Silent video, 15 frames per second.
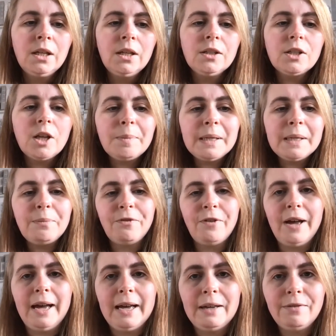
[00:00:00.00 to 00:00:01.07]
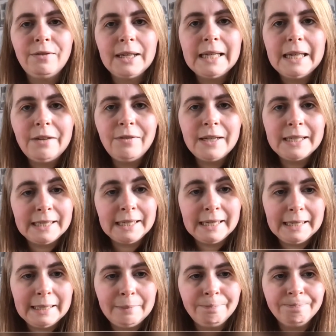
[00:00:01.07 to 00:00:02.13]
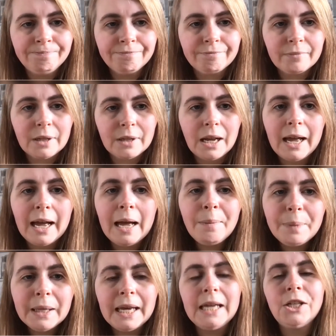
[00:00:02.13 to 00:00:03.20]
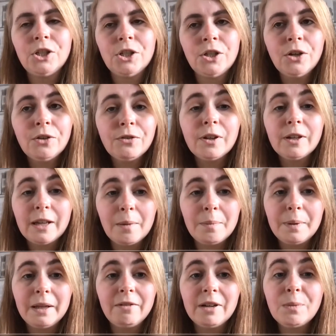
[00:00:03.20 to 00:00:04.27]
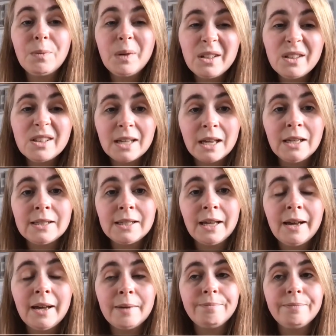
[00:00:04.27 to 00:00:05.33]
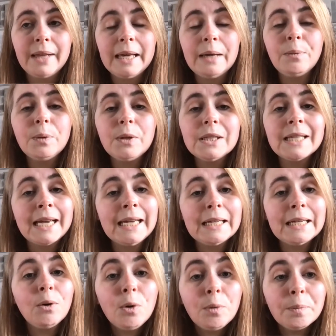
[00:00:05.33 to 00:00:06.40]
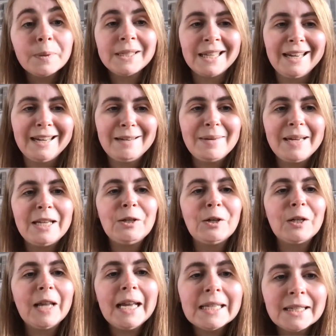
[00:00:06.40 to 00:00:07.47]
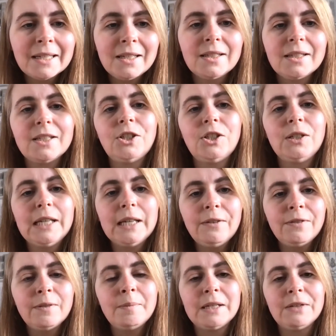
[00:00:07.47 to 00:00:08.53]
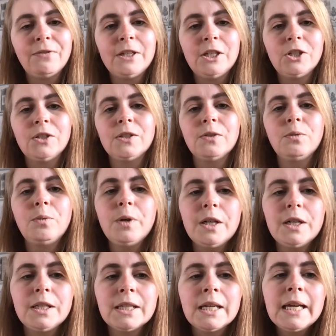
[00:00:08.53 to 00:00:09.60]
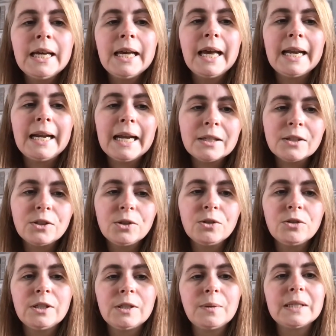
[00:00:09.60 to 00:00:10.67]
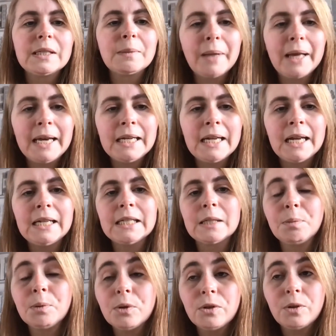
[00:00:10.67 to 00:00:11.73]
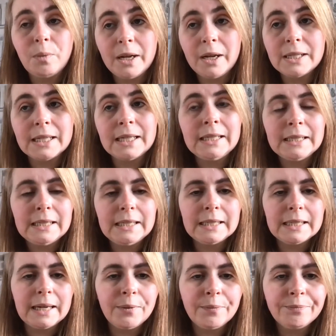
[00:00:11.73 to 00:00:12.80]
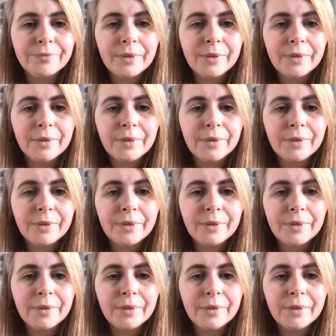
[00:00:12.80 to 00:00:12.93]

Top tip 5, give it time. Application of vocabulary will take time. It will take up time in your lessons as you give them definitions of words and ask children to explain and explore the words in detail.